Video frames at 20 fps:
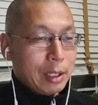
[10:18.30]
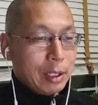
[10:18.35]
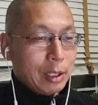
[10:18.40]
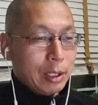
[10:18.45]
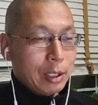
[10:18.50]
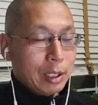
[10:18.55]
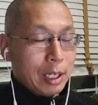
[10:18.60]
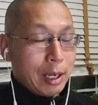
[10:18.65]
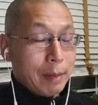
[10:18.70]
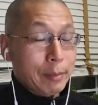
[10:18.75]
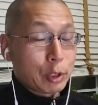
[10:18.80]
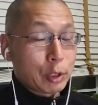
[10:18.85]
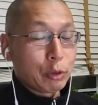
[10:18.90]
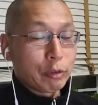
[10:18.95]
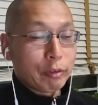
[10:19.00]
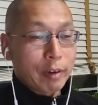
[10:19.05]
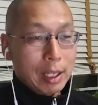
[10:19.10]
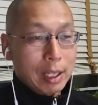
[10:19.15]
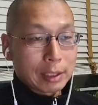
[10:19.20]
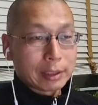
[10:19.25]
Who
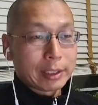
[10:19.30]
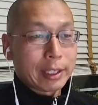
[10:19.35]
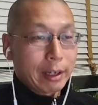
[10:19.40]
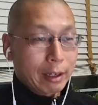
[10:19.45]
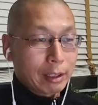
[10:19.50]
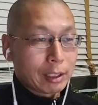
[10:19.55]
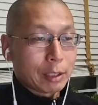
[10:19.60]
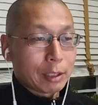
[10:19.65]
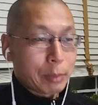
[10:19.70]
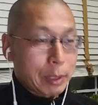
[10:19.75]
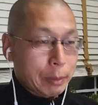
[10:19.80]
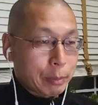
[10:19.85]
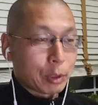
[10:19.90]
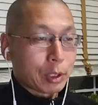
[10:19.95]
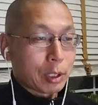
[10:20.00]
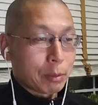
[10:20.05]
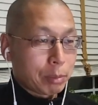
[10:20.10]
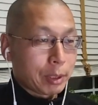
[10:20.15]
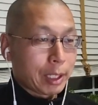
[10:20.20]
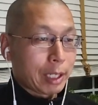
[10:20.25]
voluntarily people
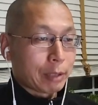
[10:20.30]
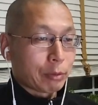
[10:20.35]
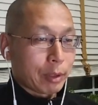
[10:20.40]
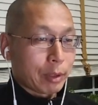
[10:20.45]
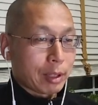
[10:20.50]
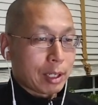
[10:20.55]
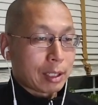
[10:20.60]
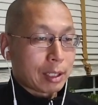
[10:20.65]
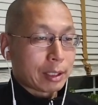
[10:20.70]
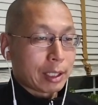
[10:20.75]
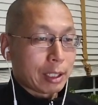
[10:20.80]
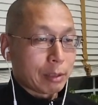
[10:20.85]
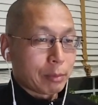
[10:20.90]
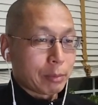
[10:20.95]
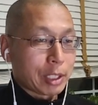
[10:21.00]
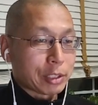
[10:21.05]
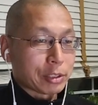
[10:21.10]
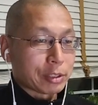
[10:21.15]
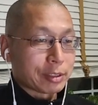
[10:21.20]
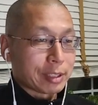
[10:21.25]
complied with lockdown
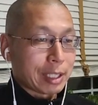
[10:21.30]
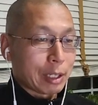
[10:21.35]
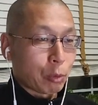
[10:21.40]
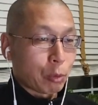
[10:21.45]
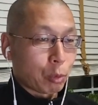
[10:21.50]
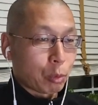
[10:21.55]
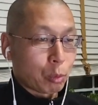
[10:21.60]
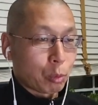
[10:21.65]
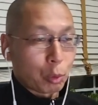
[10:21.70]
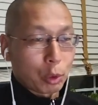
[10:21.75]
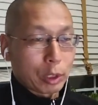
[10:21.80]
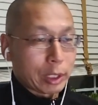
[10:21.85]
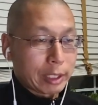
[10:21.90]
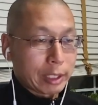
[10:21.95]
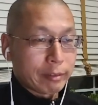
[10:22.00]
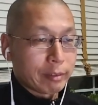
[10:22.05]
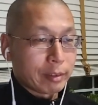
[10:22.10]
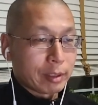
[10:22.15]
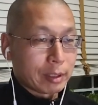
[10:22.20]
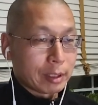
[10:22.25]
measures that weren't
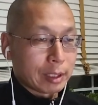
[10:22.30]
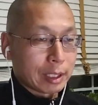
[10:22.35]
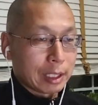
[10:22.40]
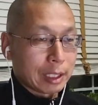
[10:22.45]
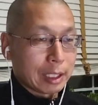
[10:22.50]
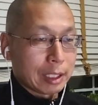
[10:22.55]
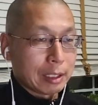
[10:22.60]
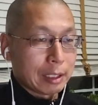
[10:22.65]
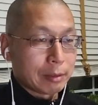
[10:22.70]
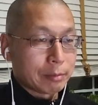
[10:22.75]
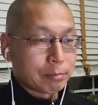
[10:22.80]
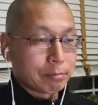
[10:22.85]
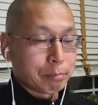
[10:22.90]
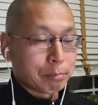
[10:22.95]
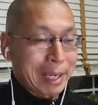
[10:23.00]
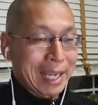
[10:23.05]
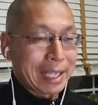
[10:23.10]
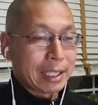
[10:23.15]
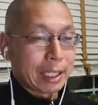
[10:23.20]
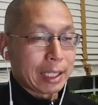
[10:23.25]
even
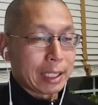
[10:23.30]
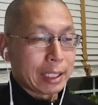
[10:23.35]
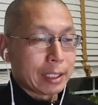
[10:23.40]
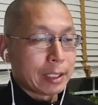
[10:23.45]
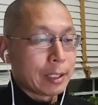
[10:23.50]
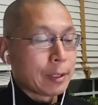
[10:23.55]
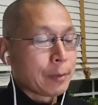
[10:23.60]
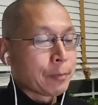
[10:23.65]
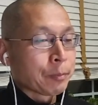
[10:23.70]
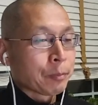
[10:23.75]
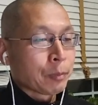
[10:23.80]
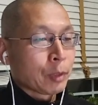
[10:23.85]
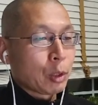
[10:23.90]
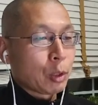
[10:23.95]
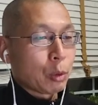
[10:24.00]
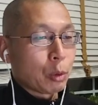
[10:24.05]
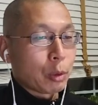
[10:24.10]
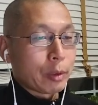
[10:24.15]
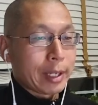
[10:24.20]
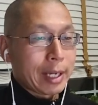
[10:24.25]
mandated,
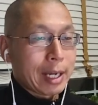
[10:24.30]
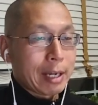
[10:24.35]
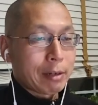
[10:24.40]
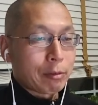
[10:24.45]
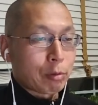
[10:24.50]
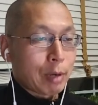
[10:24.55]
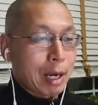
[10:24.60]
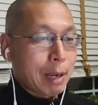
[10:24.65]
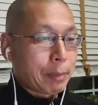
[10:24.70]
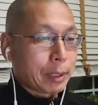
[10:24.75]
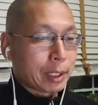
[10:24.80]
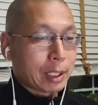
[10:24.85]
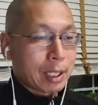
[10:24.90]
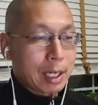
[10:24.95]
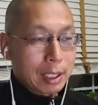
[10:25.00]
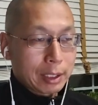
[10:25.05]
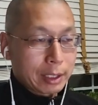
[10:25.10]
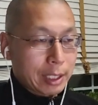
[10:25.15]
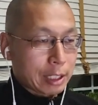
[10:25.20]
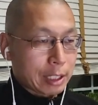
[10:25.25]
or they had rapid
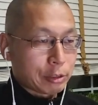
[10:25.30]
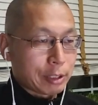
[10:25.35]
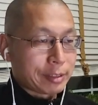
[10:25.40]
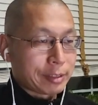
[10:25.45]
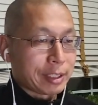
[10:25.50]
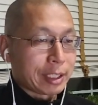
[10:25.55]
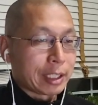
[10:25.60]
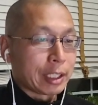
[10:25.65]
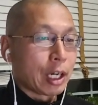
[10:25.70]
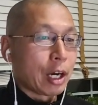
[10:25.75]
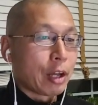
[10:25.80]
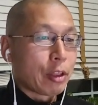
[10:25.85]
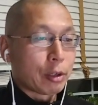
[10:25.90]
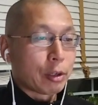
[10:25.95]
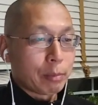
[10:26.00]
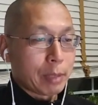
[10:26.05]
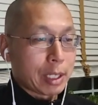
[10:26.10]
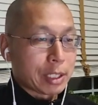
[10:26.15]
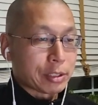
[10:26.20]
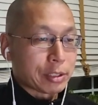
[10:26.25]
contact tracing and other
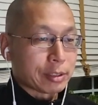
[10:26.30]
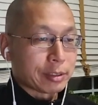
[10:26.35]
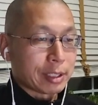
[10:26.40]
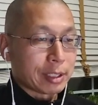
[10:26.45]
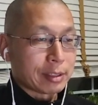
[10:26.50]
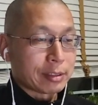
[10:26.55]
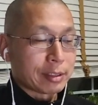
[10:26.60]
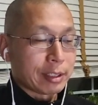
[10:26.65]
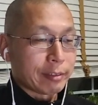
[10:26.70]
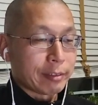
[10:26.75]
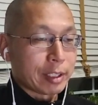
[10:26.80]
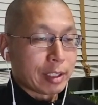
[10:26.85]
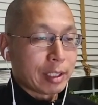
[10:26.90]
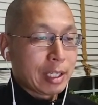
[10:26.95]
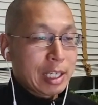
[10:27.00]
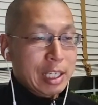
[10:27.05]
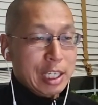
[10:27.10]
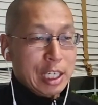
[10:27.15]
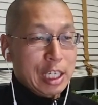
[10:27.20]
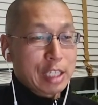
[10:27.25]
measures that saved it.
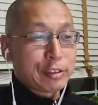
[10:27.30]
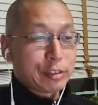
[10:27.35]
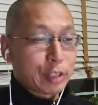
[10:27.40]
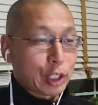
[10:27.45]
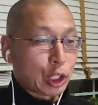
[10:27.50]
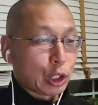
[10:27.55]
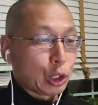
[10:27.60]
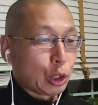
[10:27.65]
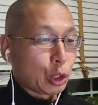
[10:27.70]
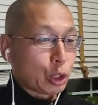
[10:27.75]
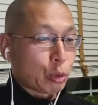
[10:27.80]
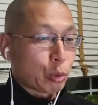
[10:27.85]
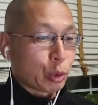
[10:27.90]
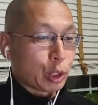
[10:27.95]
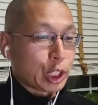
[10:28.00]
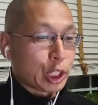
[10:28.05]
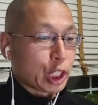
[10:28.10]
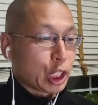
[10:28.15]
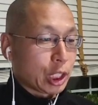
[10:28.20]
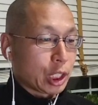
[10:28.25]
It's going to look
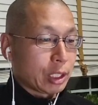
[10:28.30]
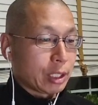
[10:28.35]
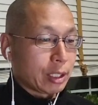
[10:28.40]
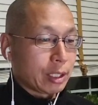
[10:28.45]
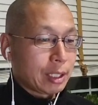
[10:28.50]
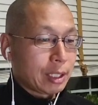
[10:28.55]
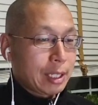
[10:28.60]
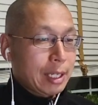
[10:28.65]
really good.